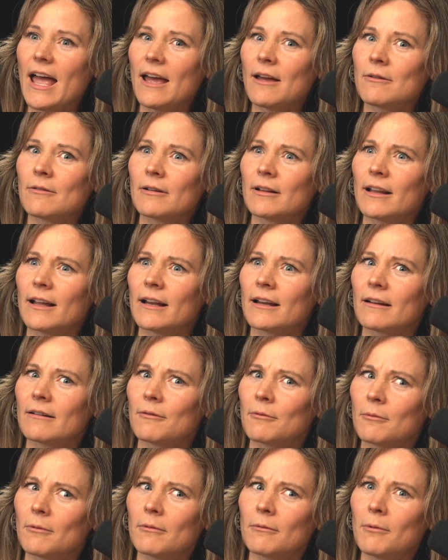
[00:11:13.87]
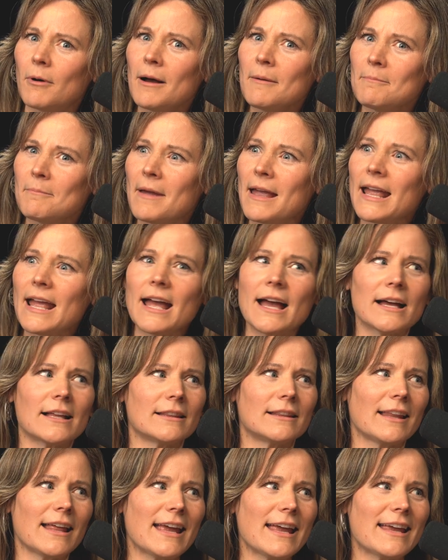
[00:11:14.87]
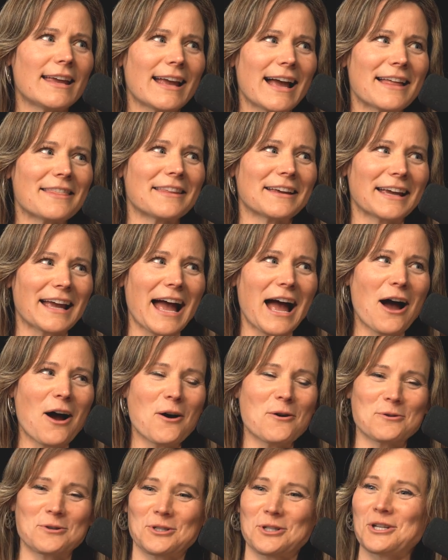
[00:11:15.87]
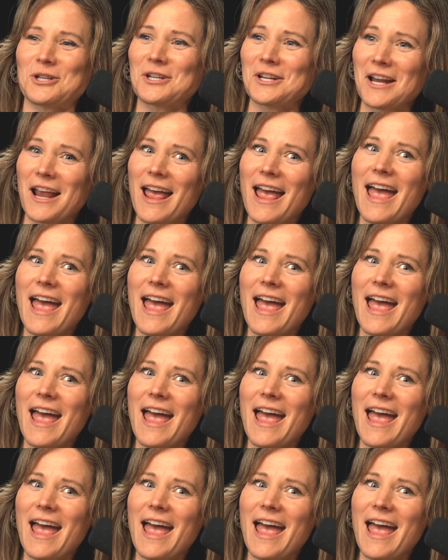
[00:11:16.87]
And we're like, what man laying on the couch?